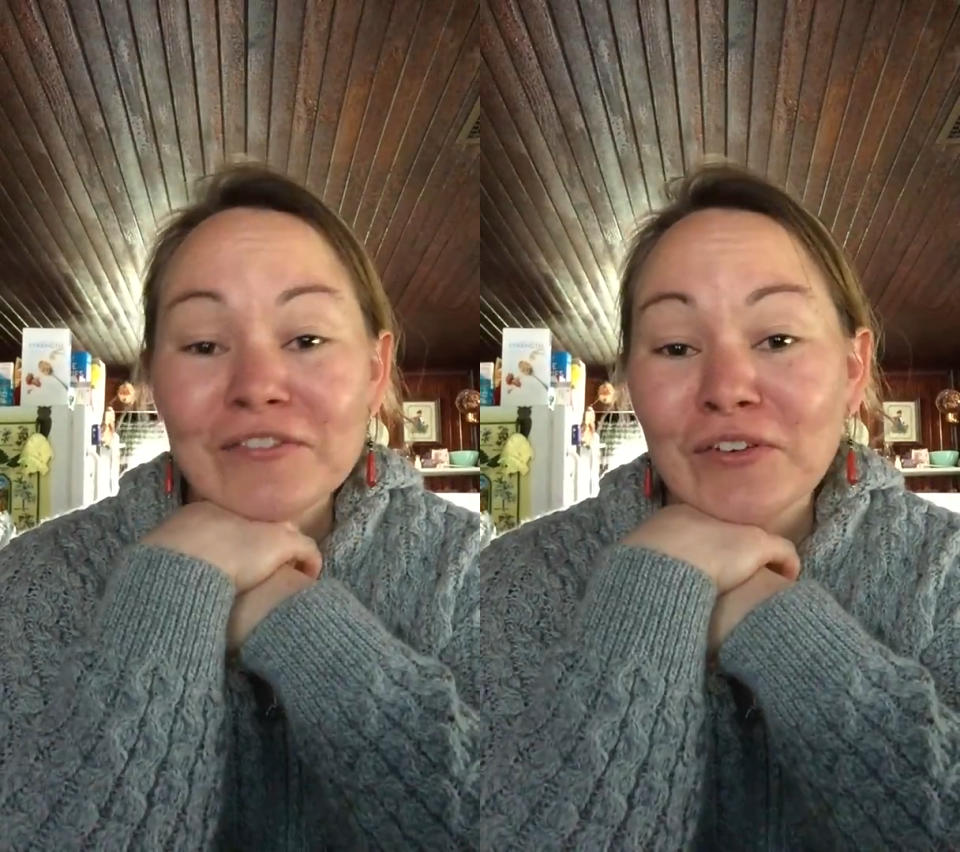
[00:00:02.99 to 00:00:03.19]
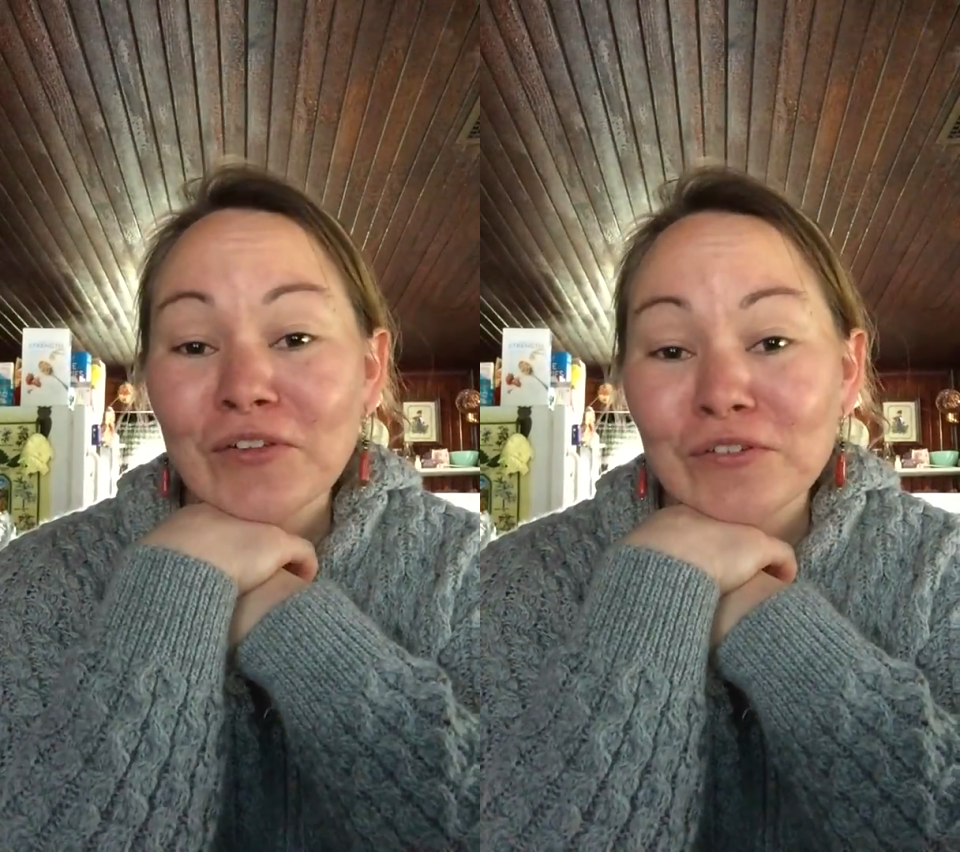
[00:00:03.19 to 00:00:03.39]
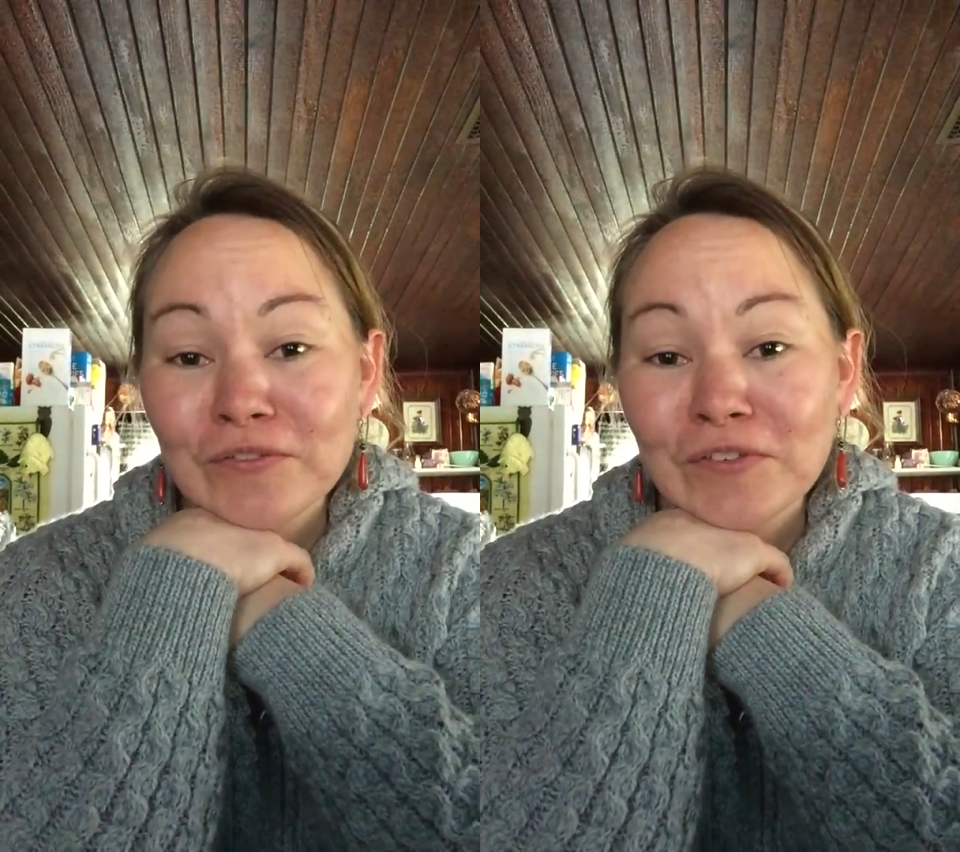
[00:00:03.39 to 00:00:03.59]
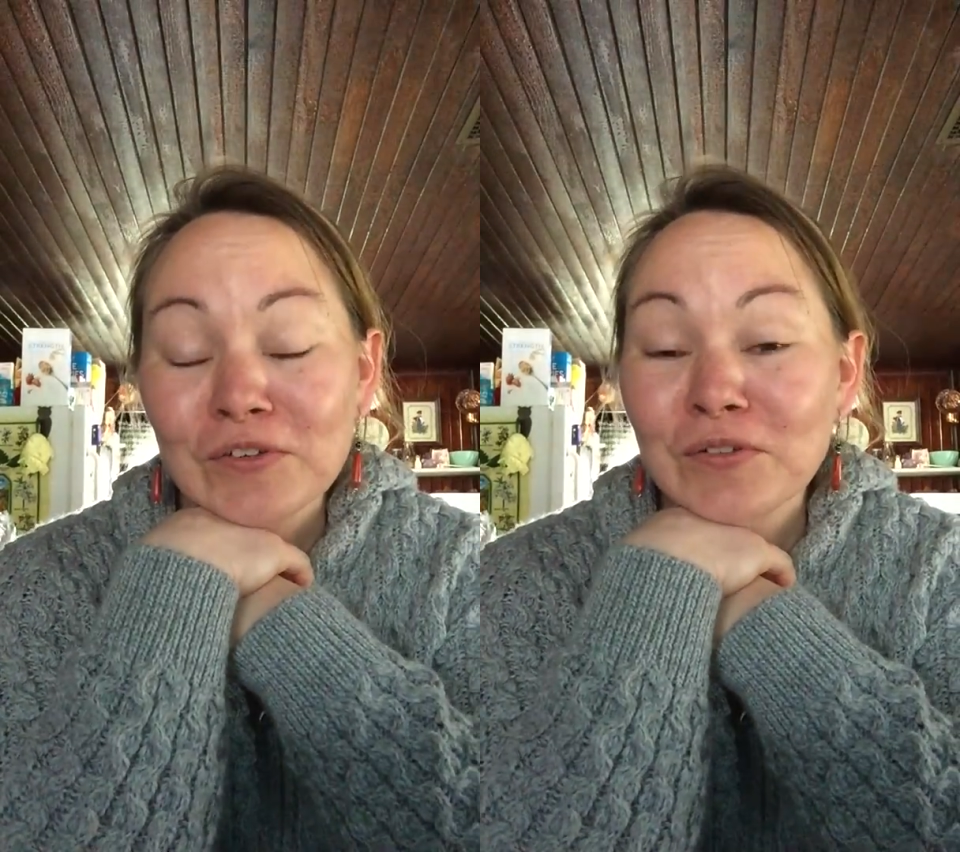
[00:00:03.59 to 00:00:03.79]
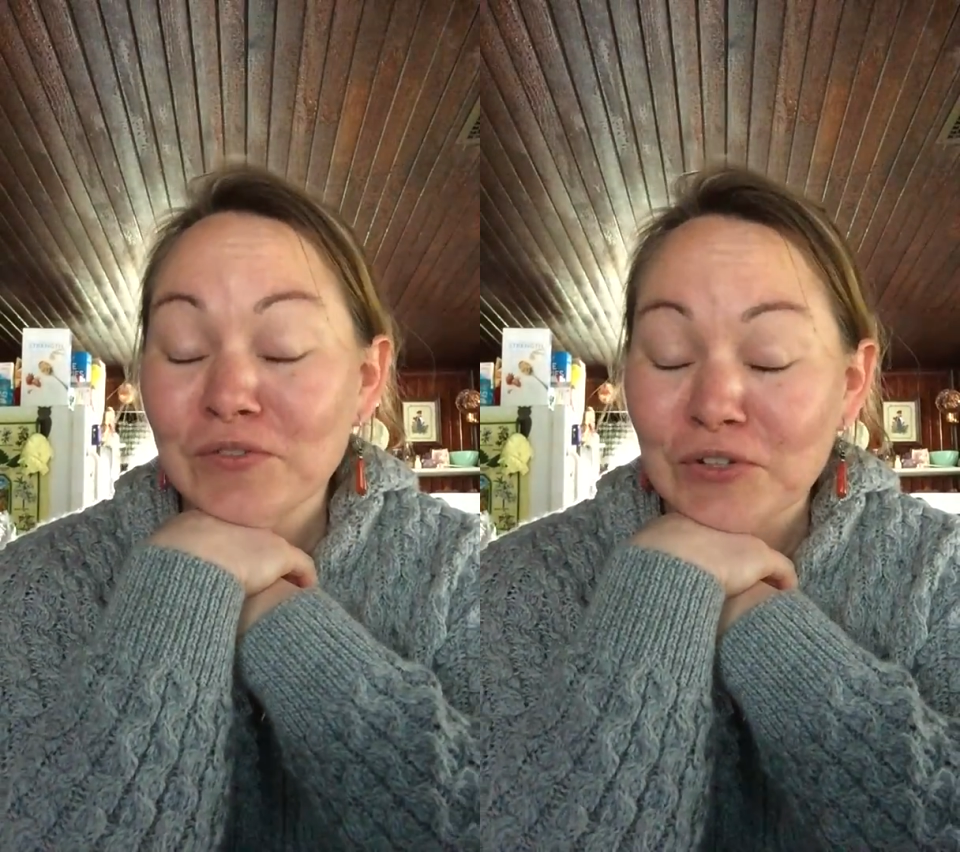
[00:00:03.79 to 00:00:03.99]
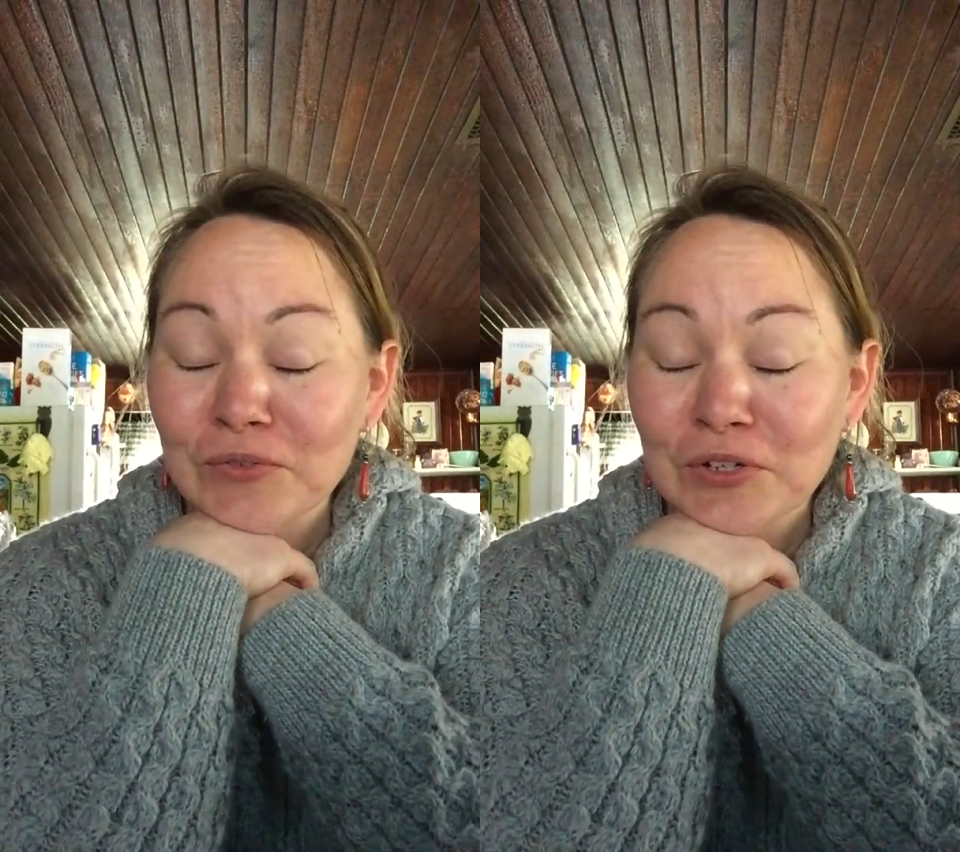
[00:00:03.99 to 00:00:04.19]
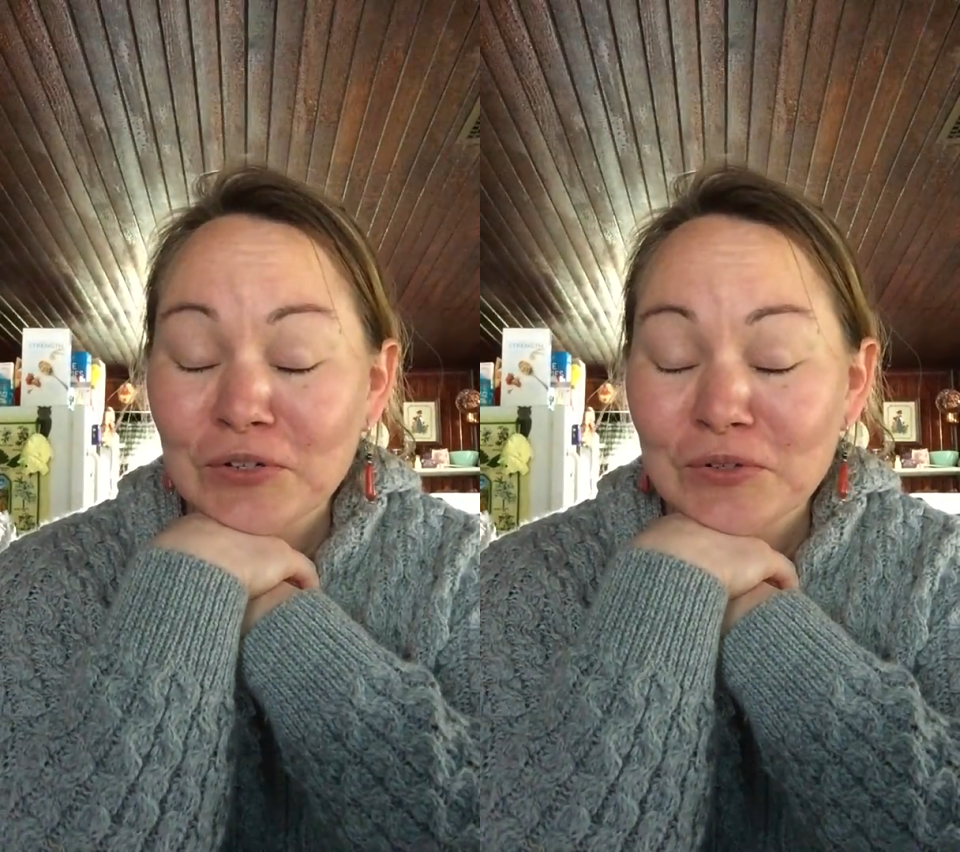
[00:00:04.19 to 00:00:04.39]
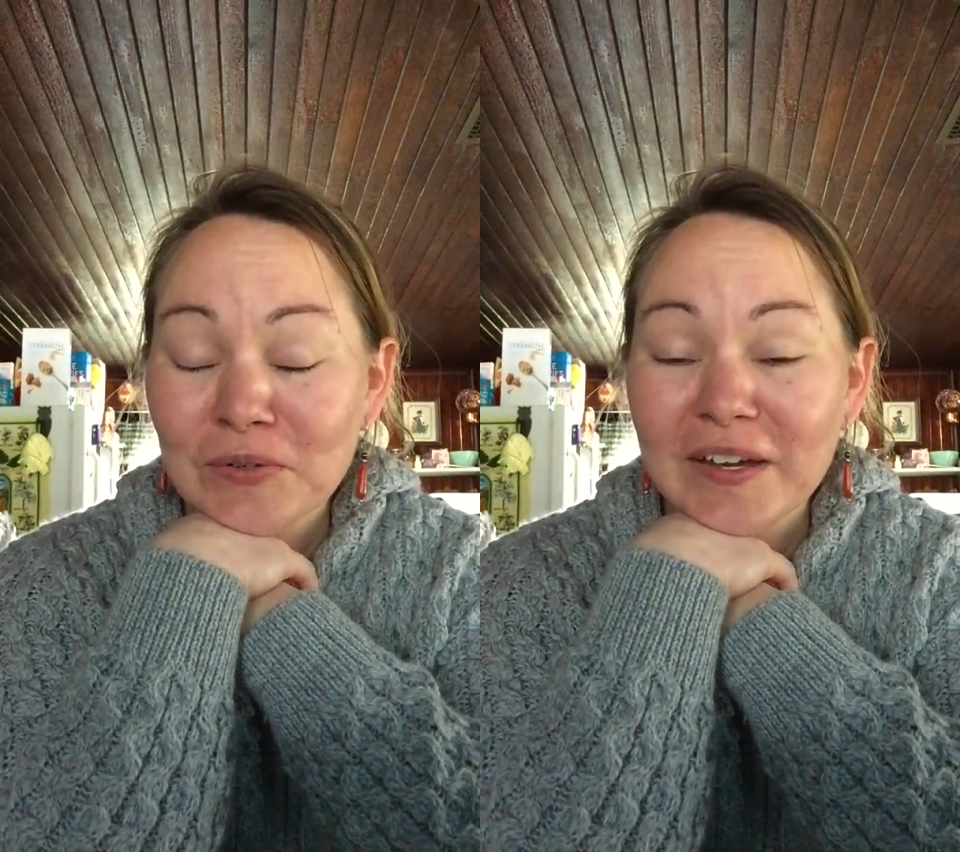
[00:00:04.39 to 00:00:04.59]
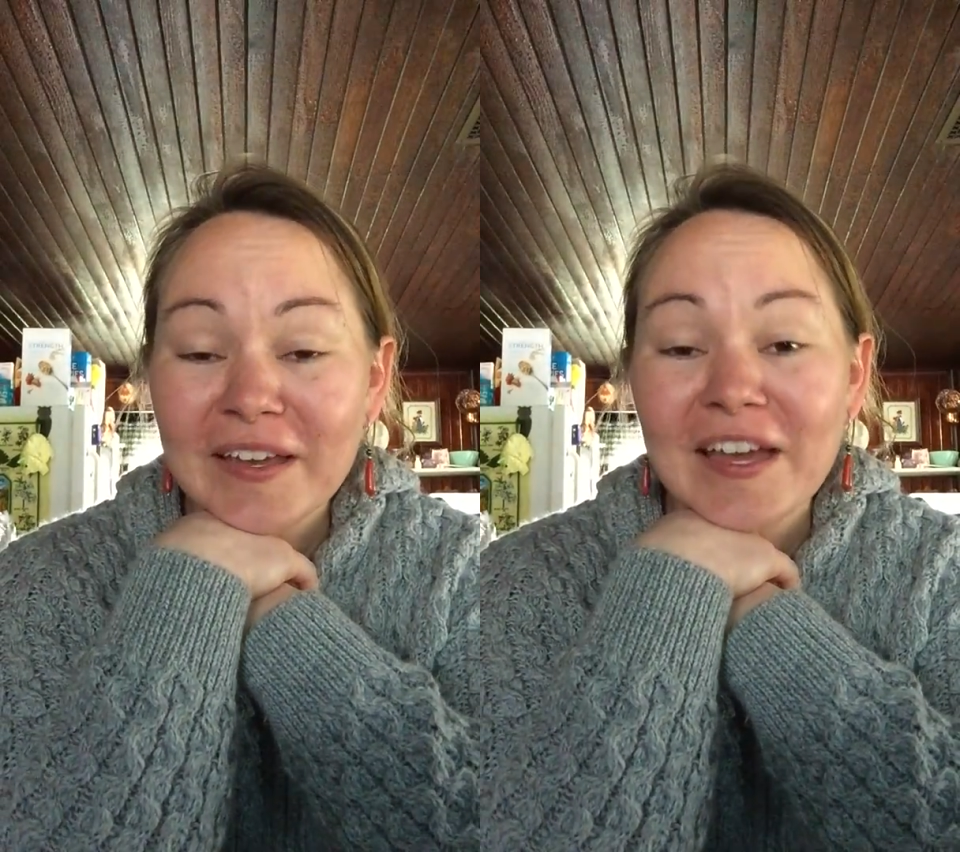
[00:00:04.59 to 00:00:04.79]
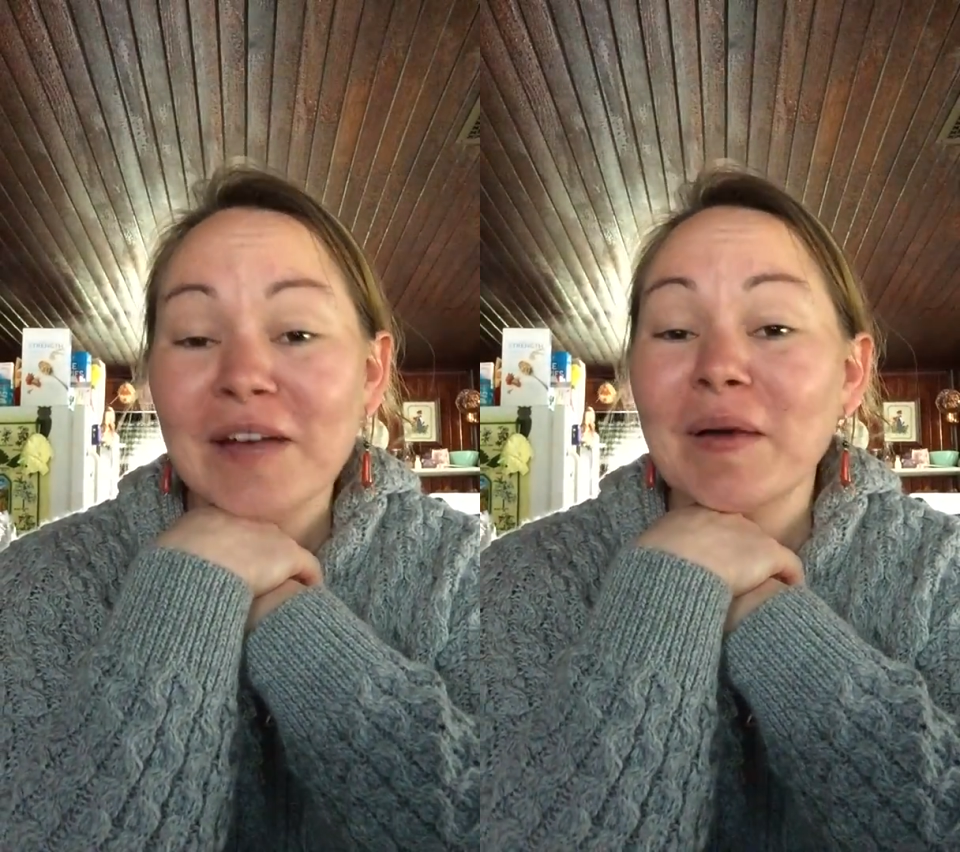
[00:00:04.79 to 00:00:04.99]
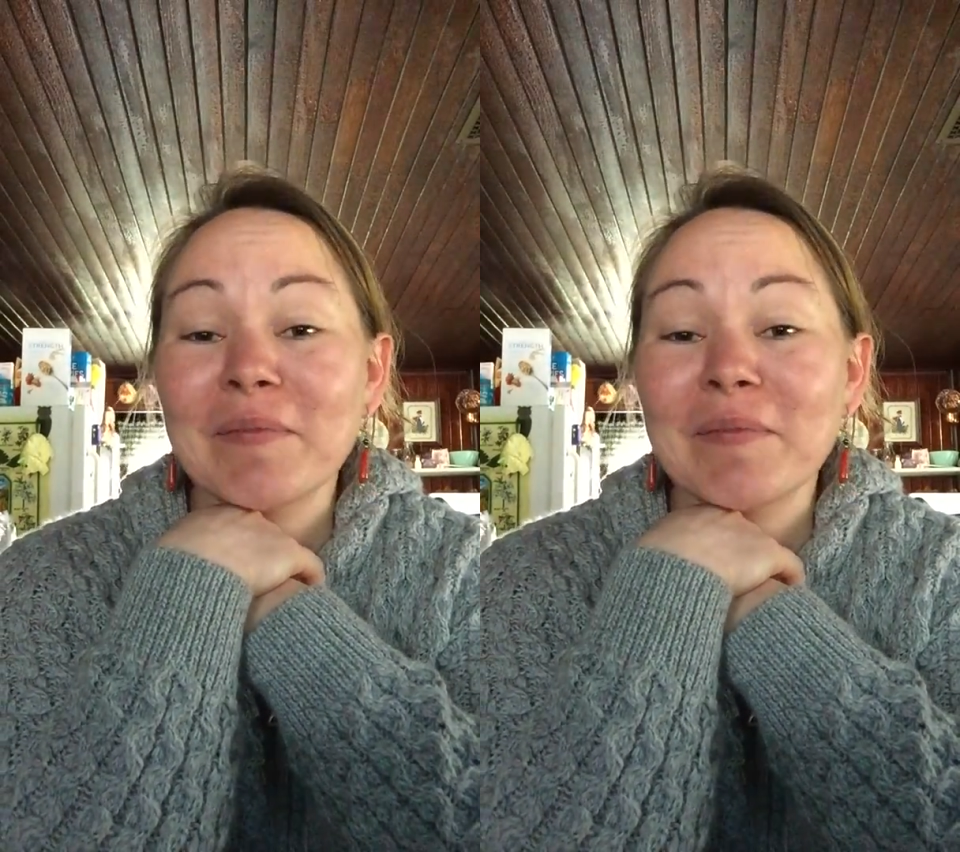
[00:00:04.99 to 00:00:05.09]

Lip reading: For those of you who don't know who I am,